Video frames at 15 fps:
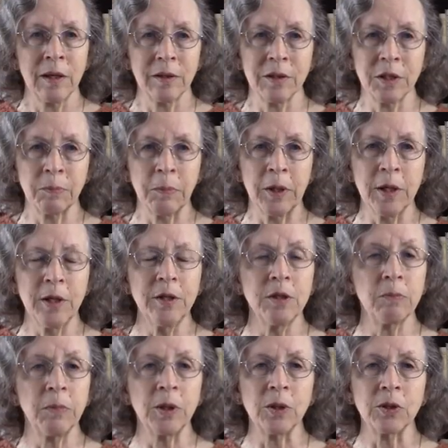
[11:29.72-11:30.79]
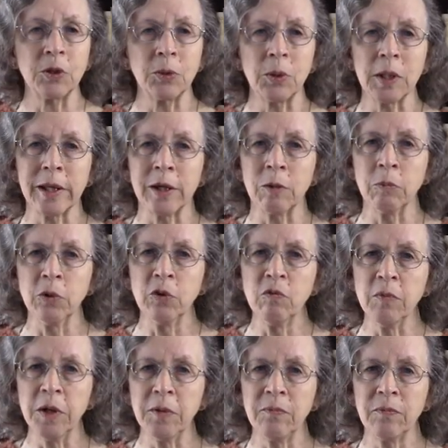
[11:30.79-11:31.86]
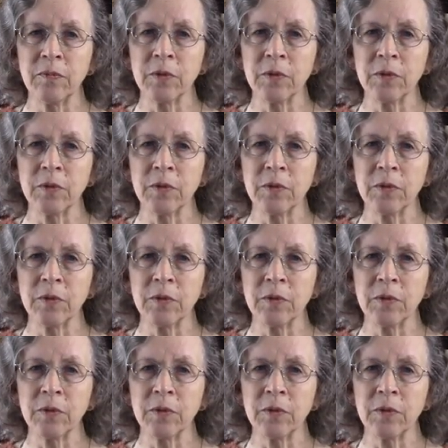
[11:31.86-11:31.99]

The spine is built to allow movement.